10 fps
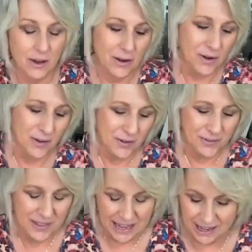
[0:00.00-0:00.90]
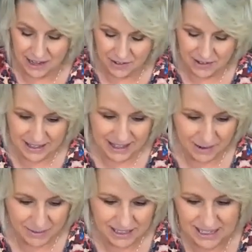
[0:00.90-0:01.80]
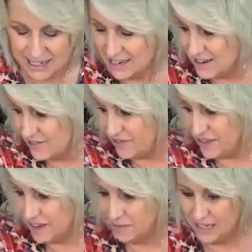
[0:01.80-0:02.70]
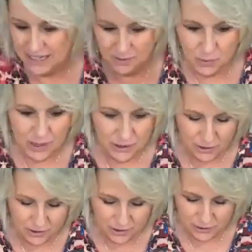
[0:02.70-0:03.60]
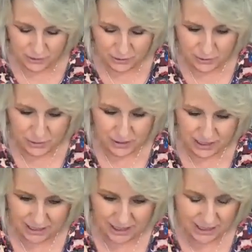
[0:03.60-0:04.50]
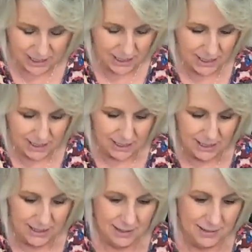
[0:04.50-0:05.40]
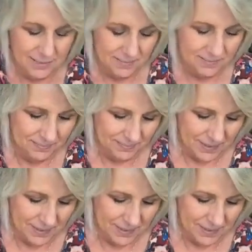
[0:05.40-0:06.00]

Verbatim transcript: Oh, thank you. Yeah, that was fun. We did winter doodles and um,